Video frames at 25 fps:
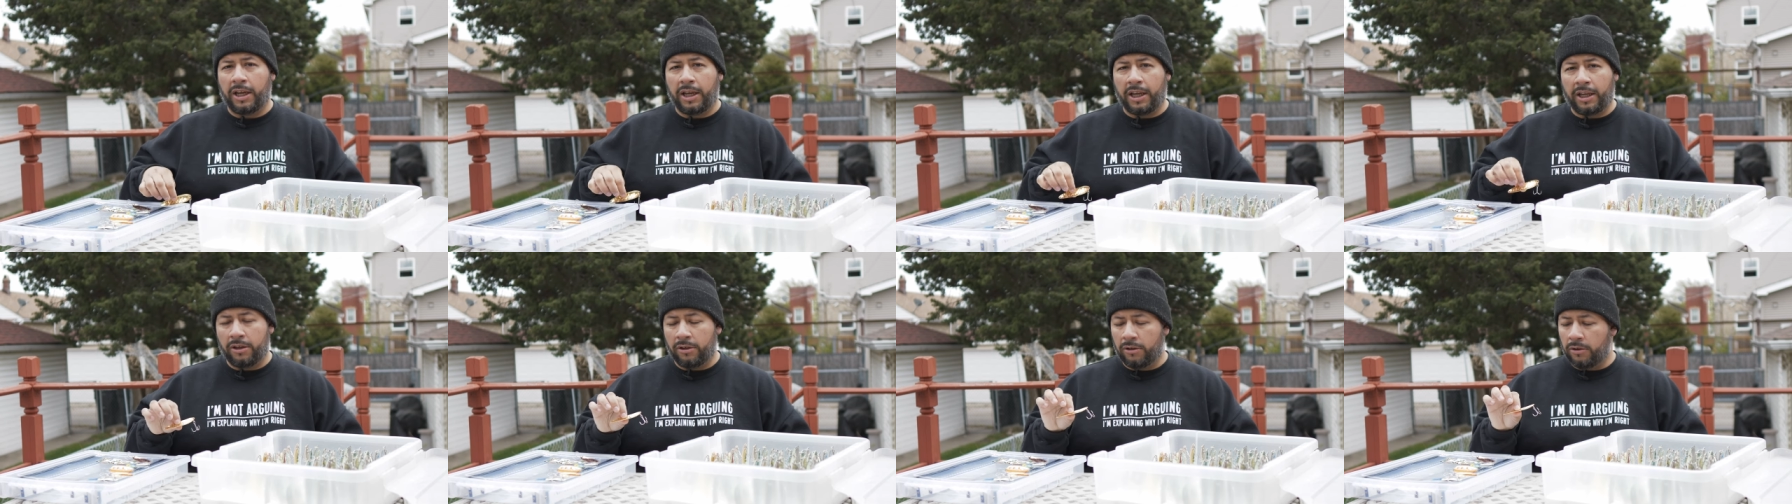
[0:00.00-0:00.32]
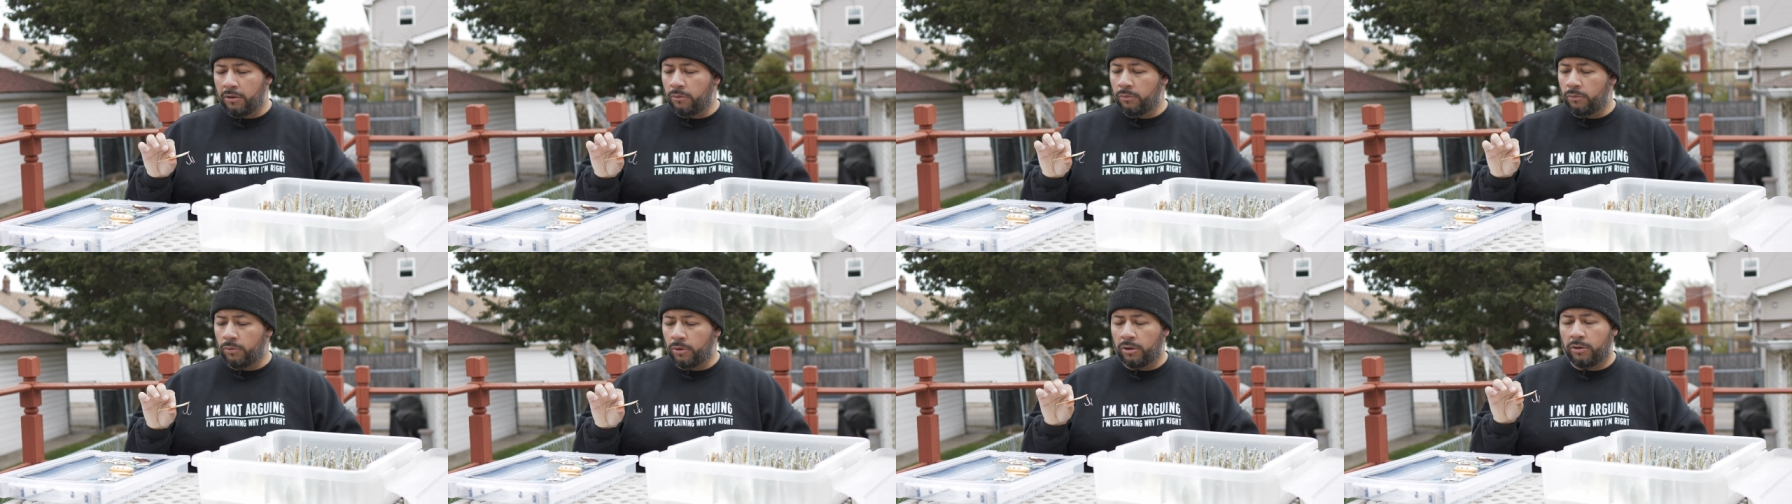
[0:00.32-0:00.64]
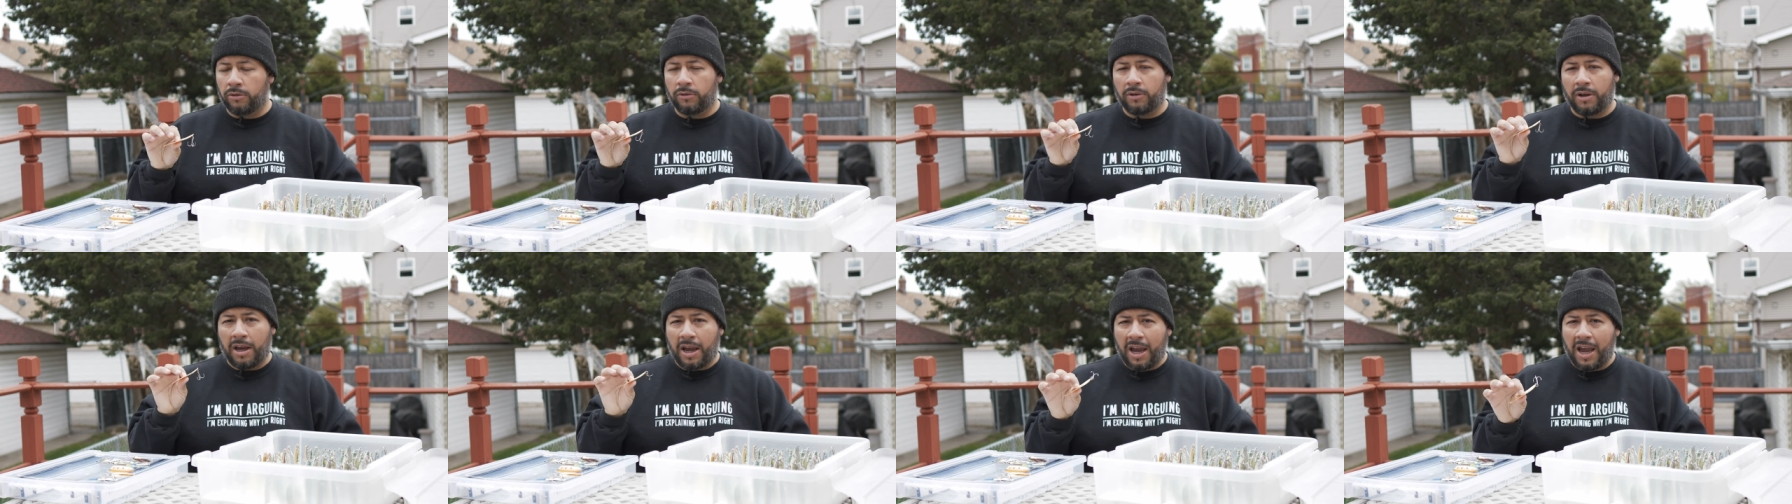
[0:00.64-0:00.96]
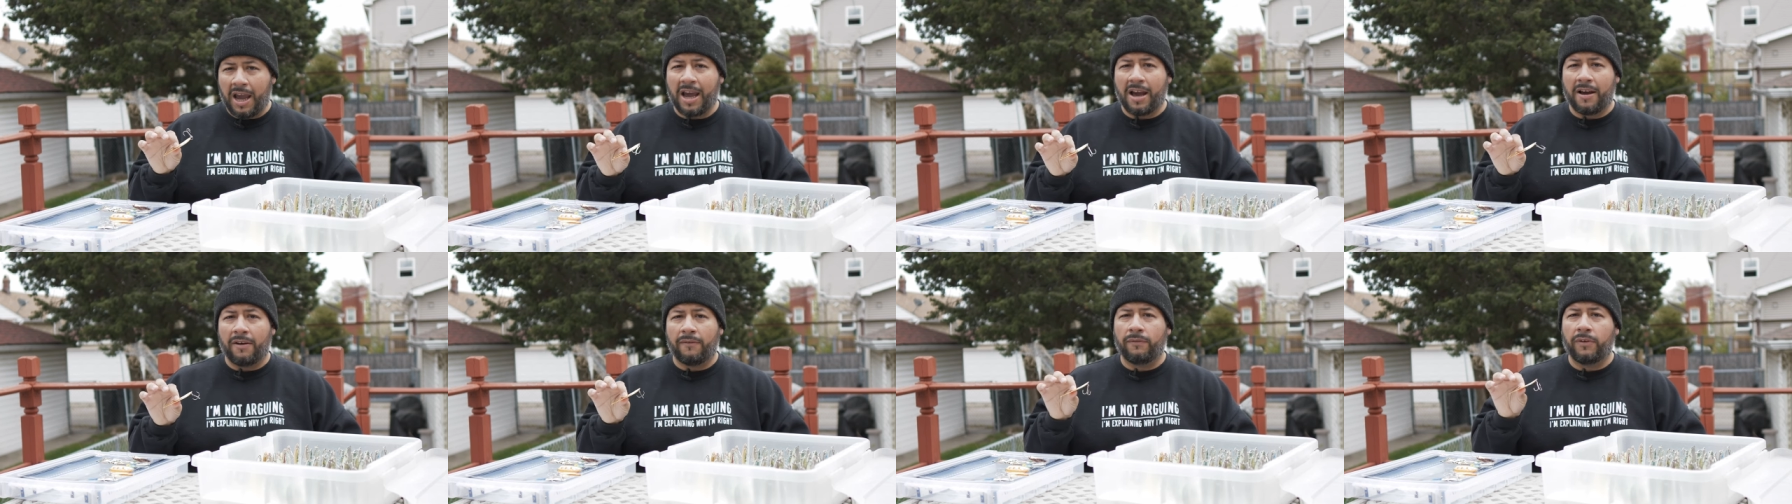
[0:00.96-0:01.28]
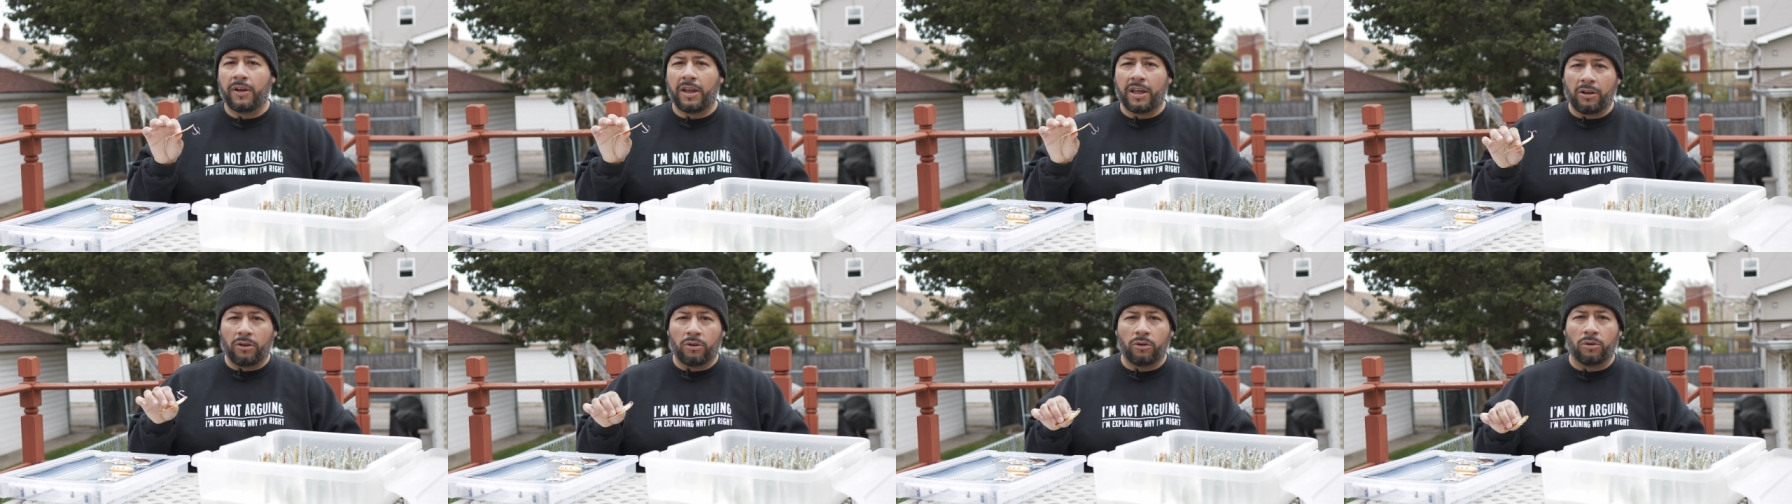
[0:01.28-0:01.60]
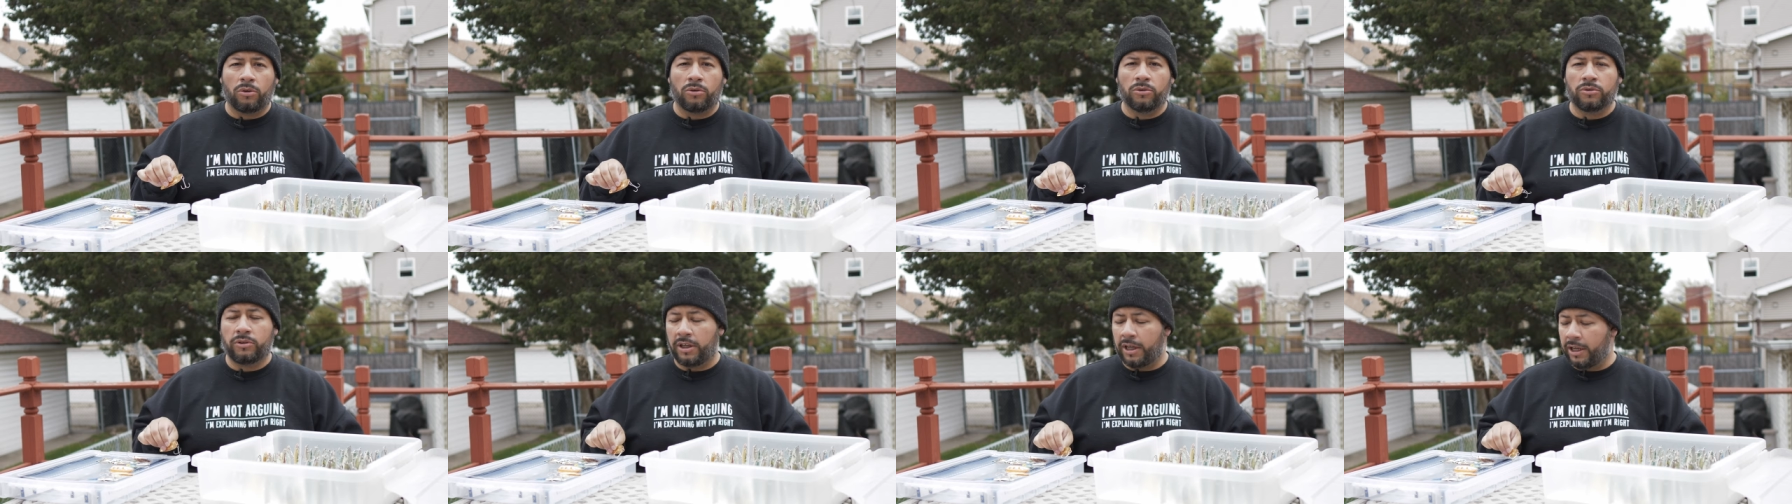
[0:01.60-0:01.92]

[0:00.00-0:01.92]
and will have a gold